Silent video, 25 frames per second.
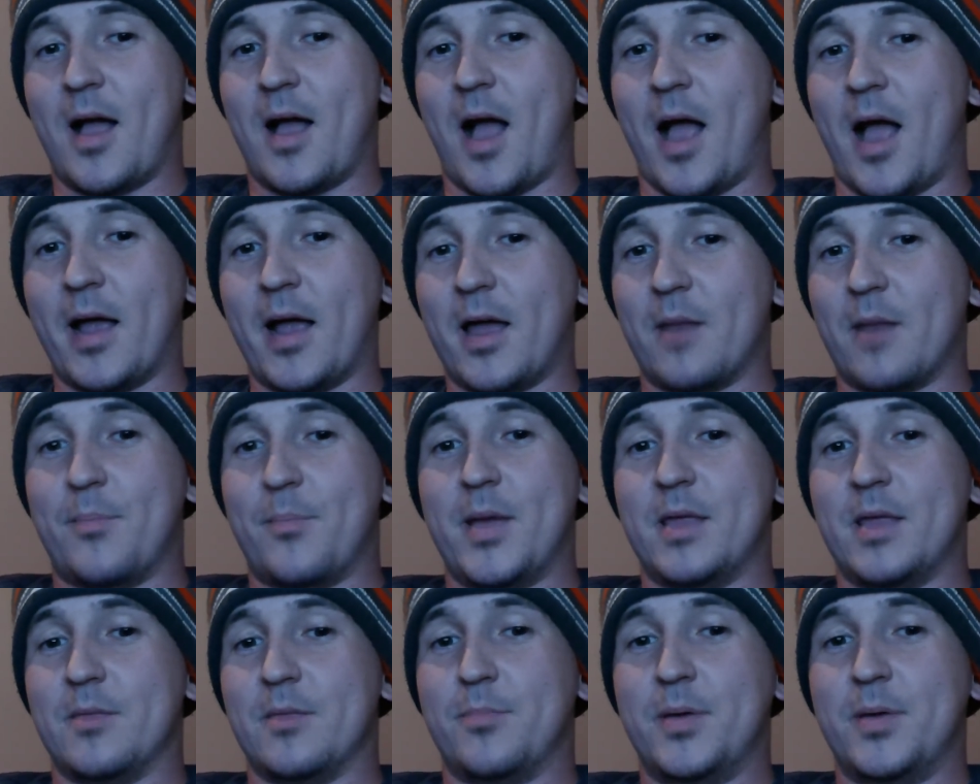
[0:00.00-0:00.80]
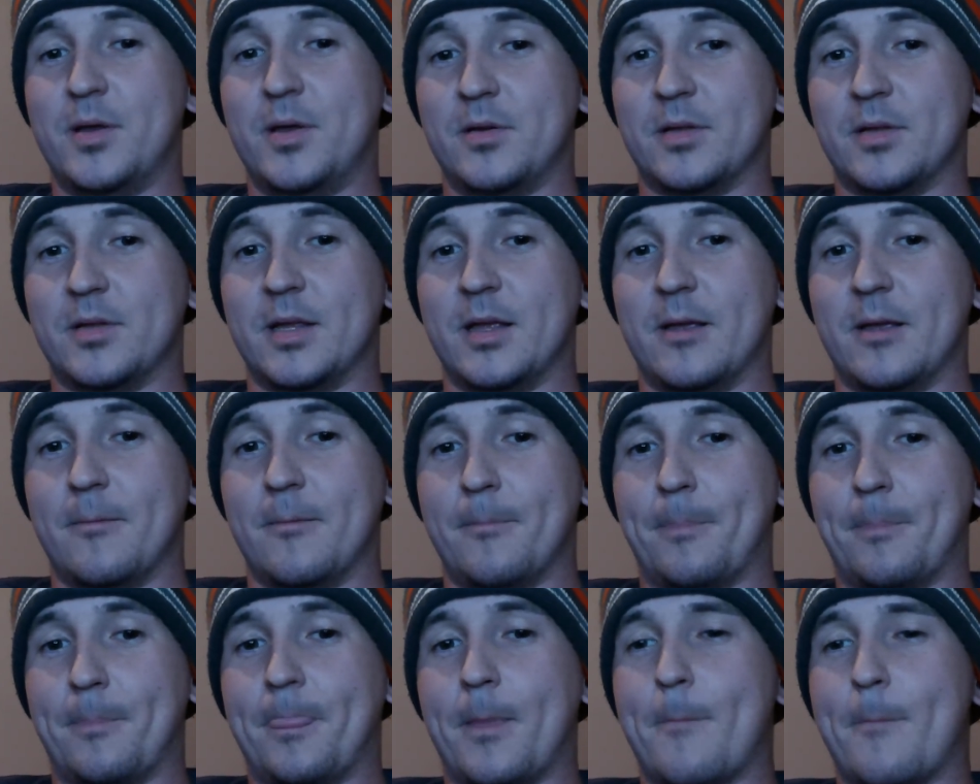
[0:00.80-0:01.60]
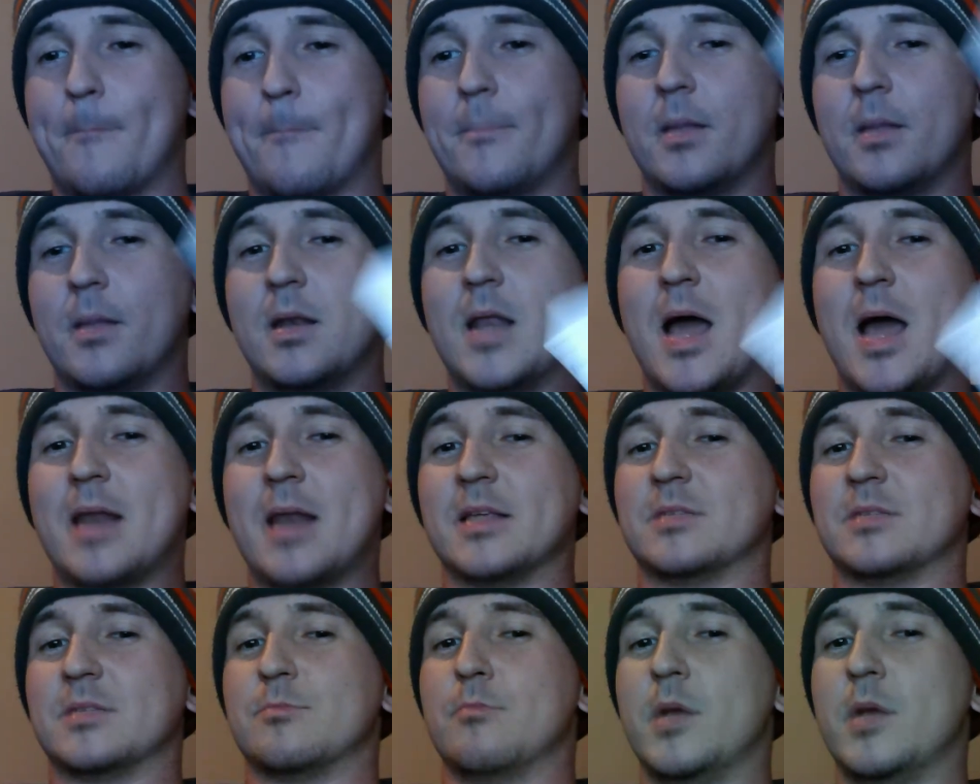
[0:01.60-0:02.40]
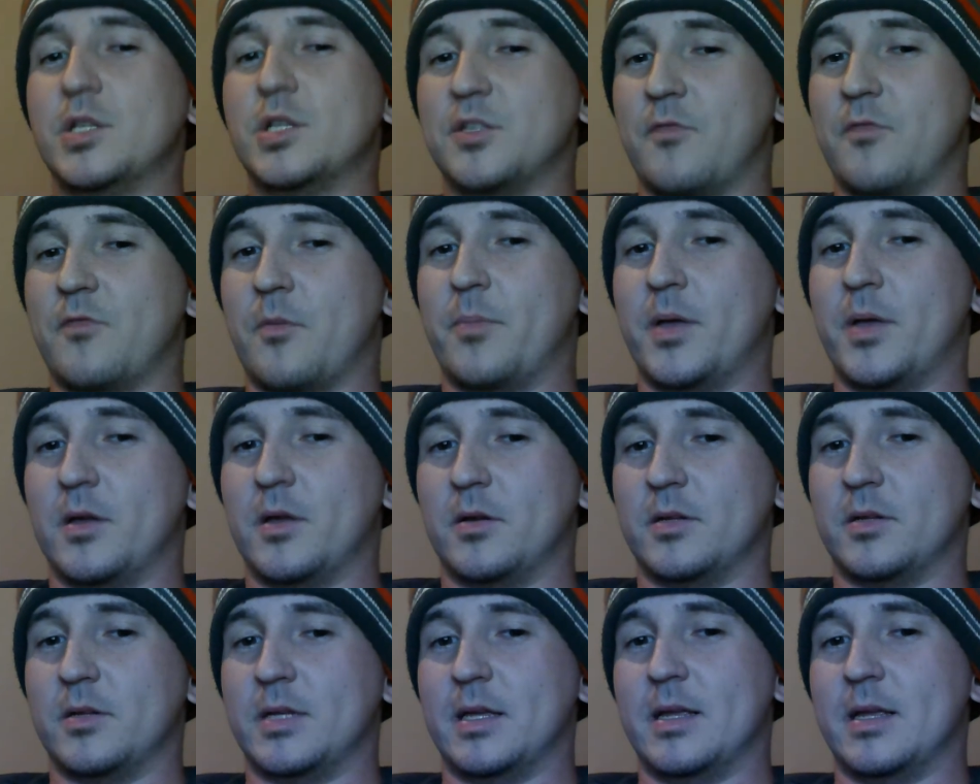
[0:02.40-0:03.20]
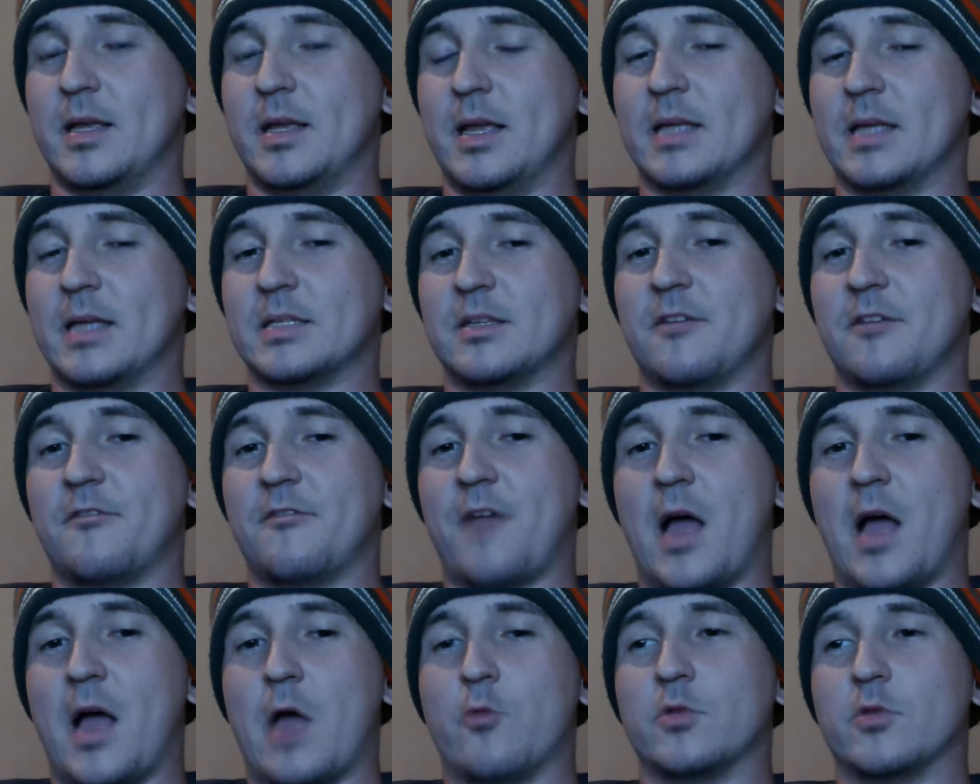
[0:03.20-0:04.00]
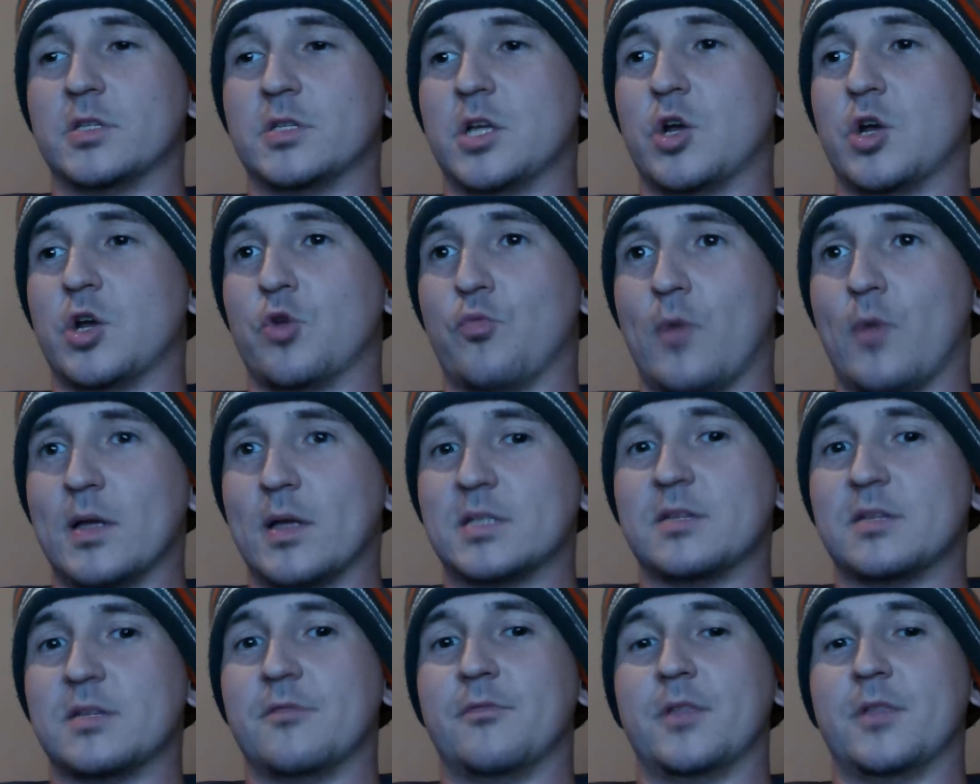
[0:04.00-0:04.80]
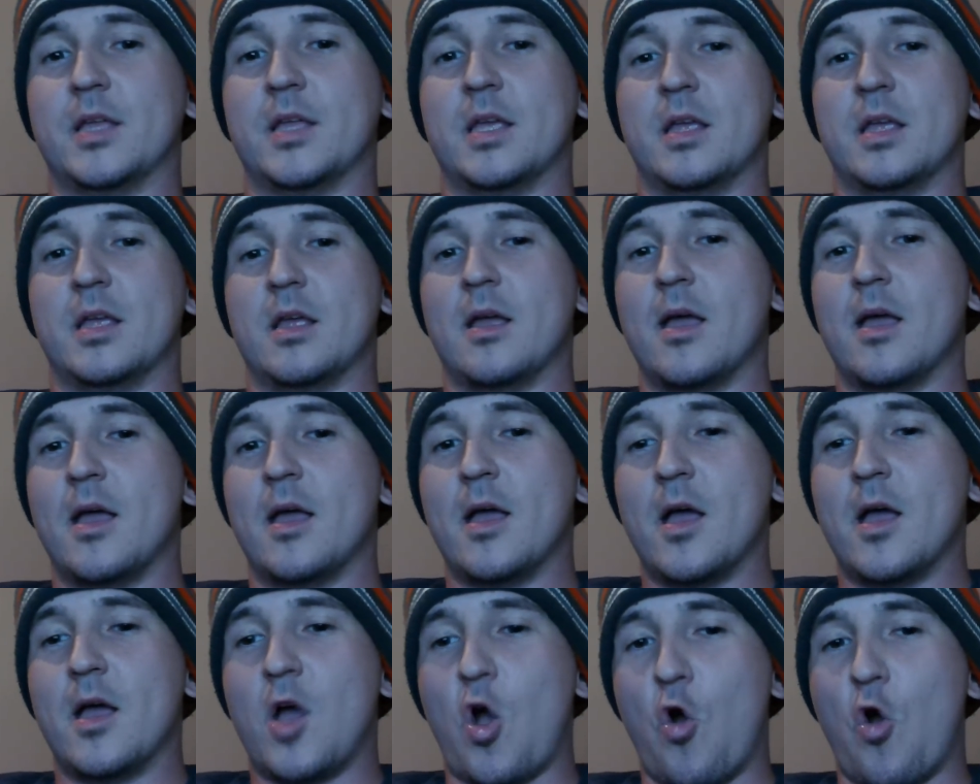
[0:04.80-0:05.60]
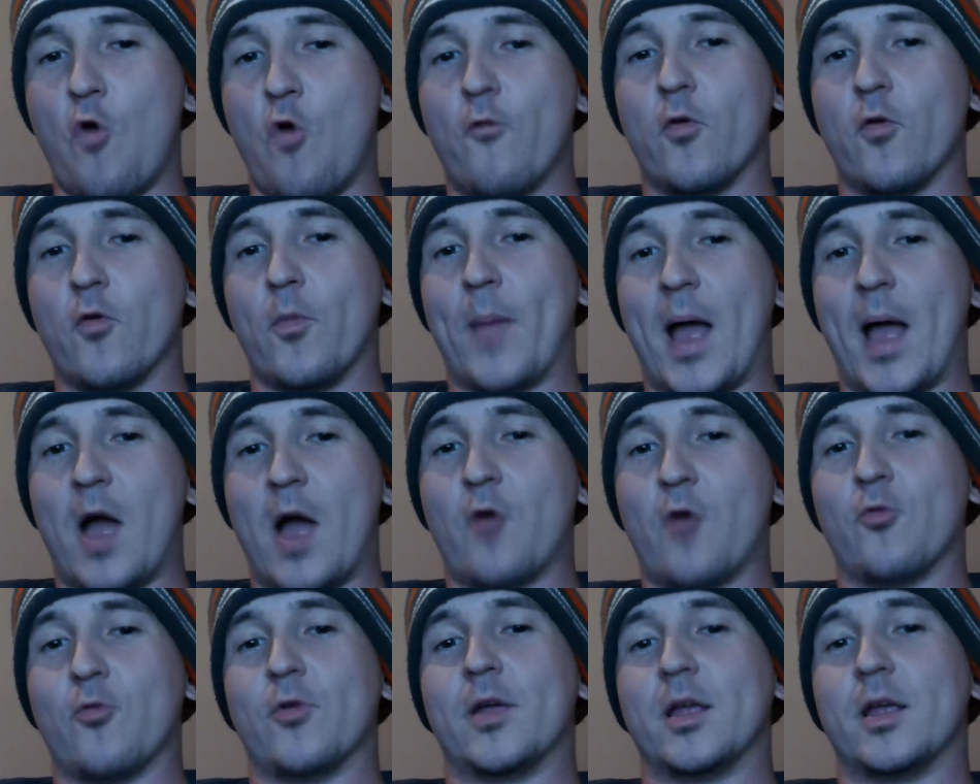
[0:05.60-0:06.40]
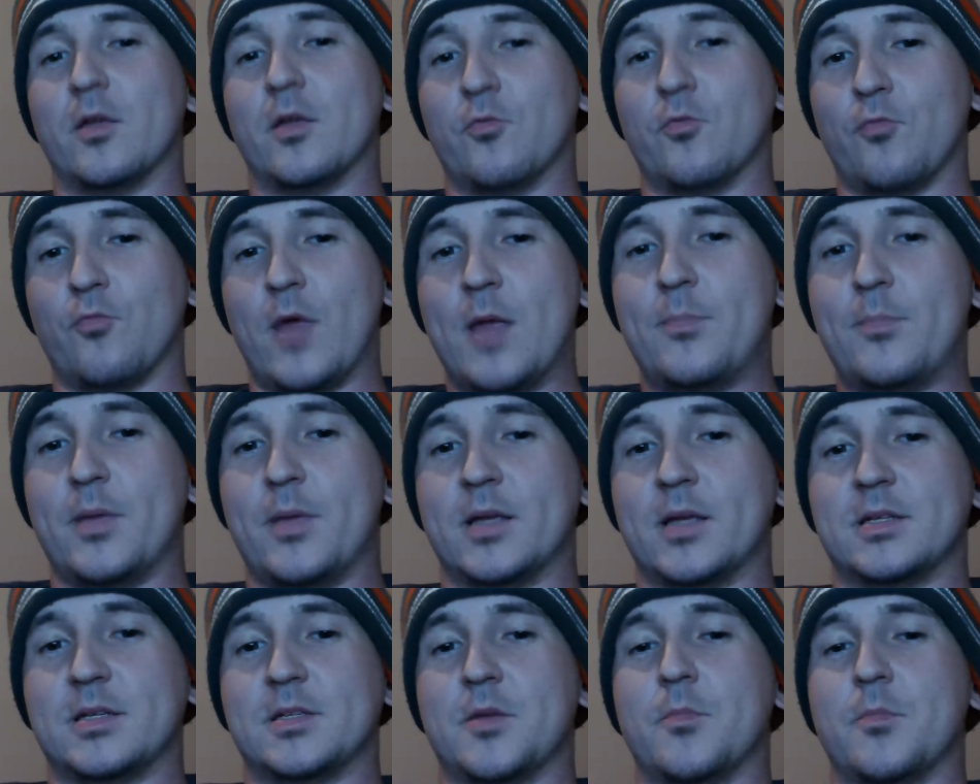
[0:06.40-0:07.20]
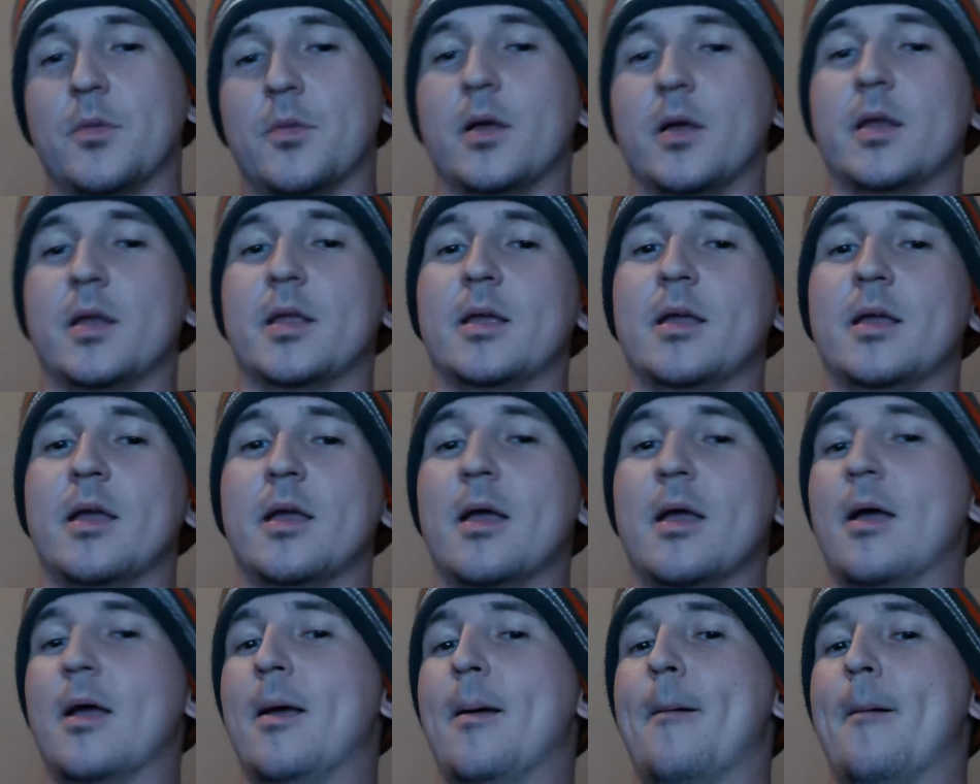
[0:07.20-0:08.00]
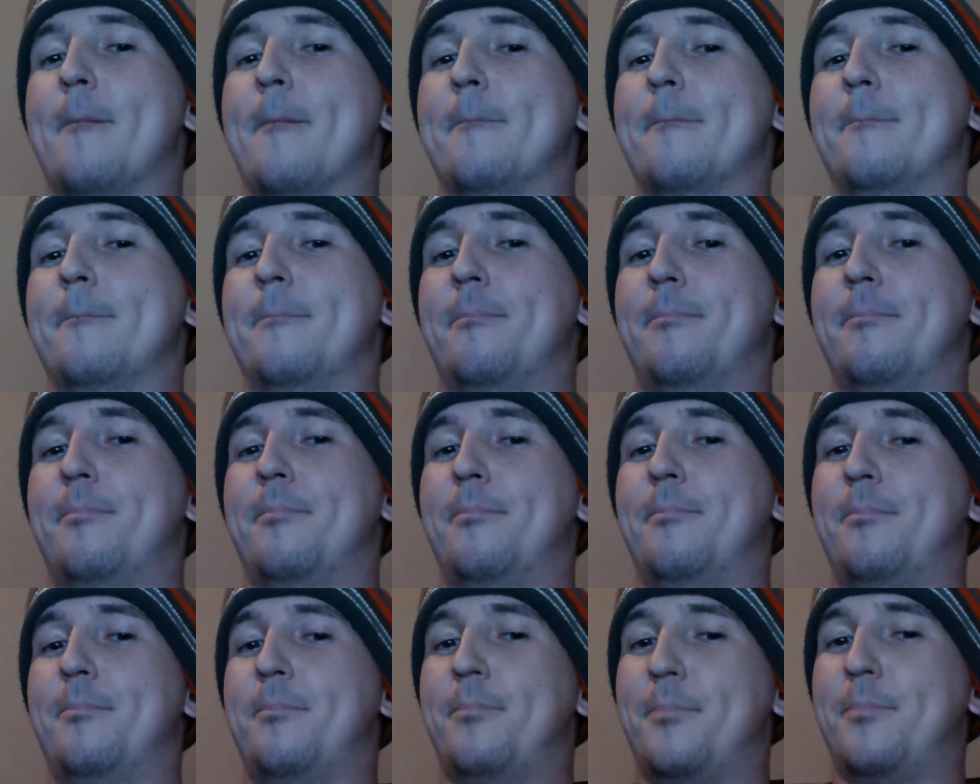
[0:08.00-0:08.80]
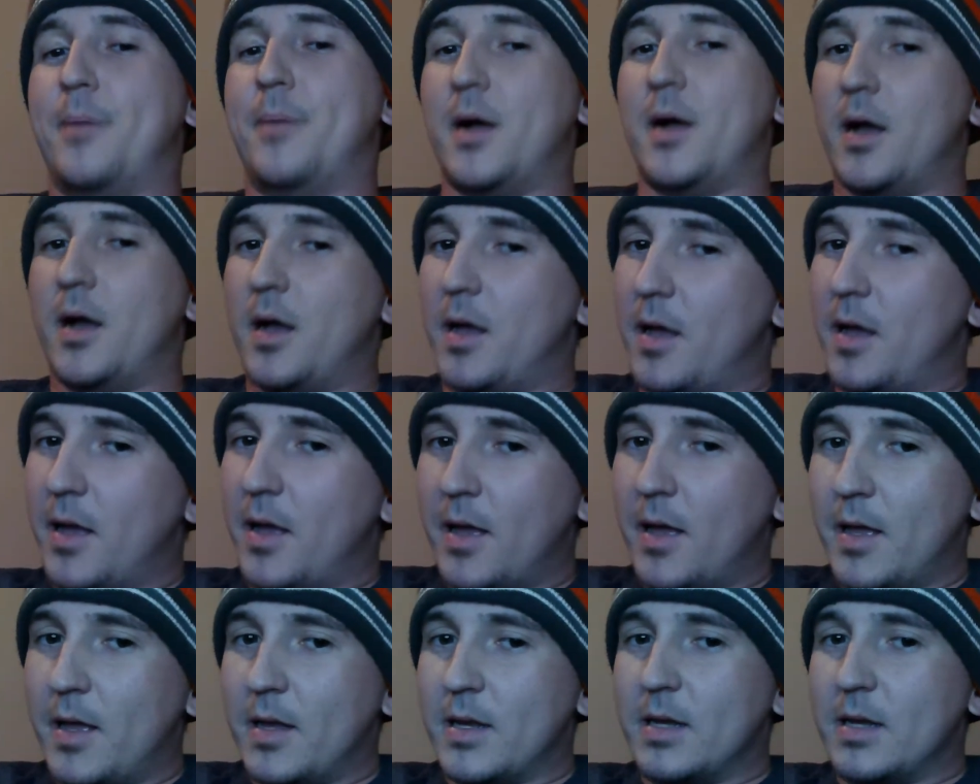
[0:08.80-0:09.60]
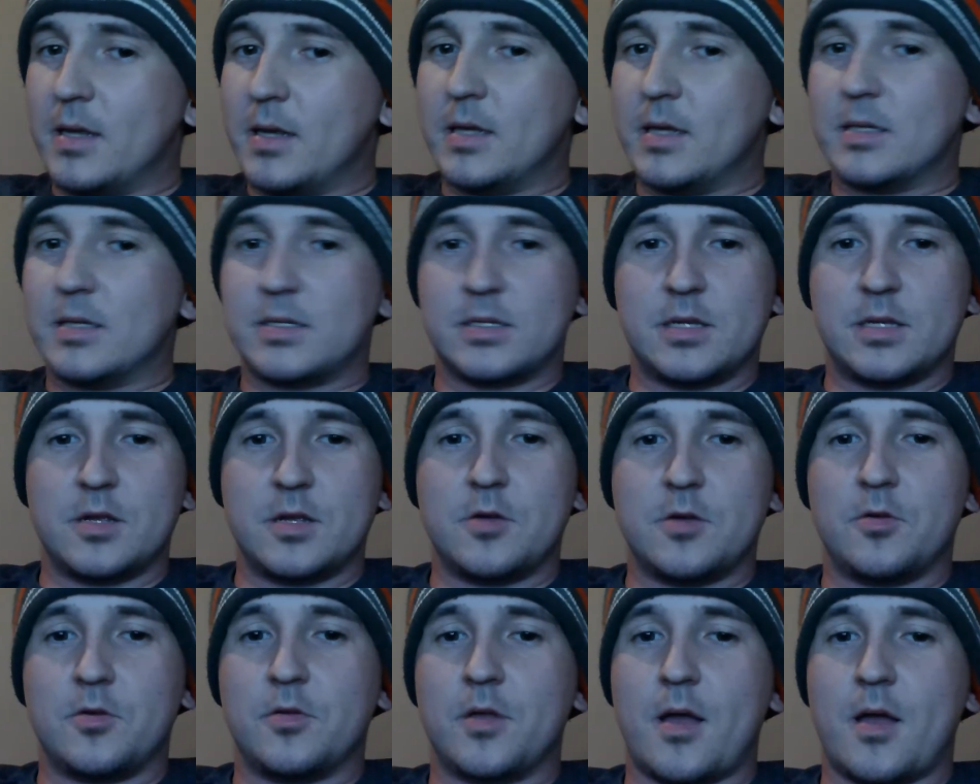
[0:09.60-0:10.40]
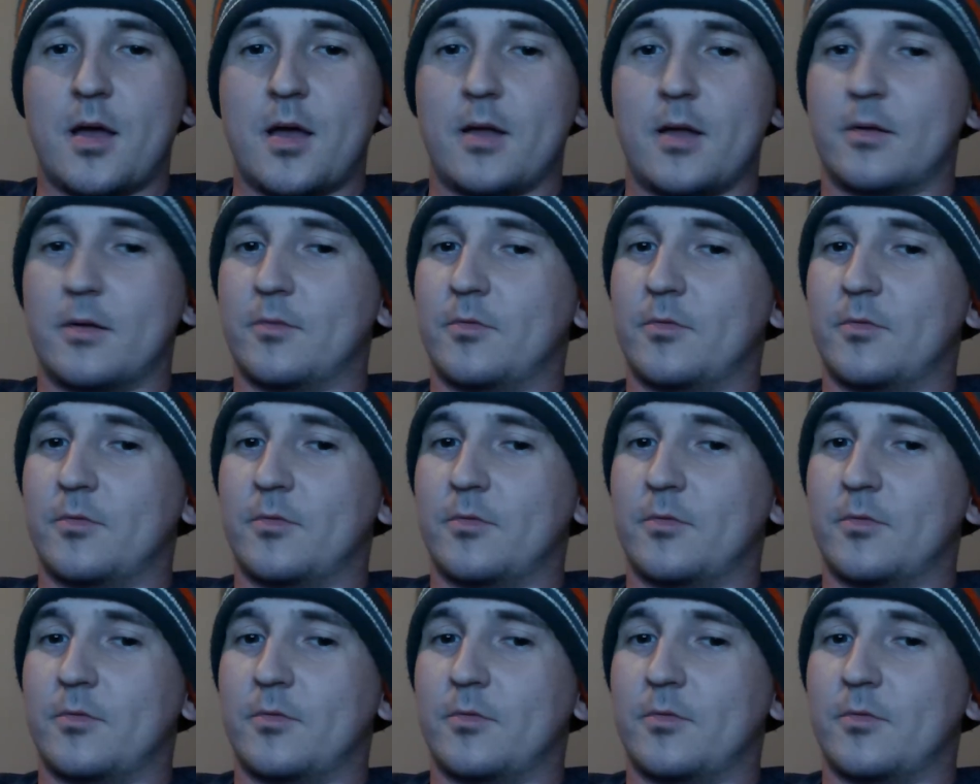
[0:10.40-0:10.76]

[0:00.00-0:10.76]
got to pay the penalty. Not as much of a penalty as if I was aggressively overpowering and raping somebody, but it is still not